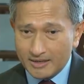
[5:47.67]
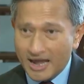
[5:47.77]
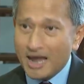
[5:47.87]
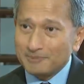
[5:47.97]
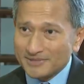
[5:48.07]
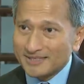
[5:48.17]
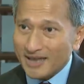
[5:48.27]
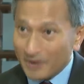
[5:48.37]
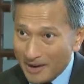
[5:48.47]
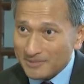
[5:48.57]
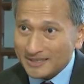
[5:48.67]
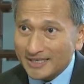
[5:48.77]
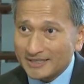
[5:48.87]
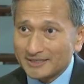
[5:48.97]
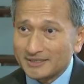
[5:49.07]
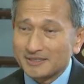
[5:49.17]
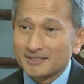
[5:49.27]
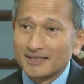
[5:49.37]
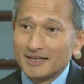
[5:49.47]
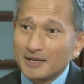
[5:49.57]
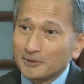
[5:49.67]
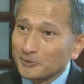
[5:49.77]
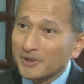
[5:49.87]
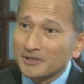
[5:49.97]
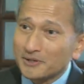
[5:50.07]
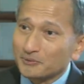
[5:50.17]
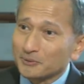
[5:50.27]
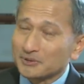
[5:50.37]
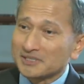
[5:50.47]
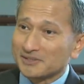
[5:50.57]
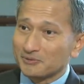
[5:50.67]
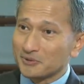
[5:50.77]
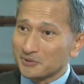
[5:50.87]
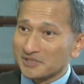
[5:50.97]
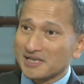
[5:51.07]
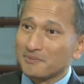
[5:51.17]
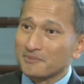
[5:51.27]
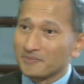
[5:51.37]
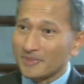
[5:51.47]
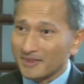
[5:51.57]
apps or applications, I don't know whether you've noticed, if you go to some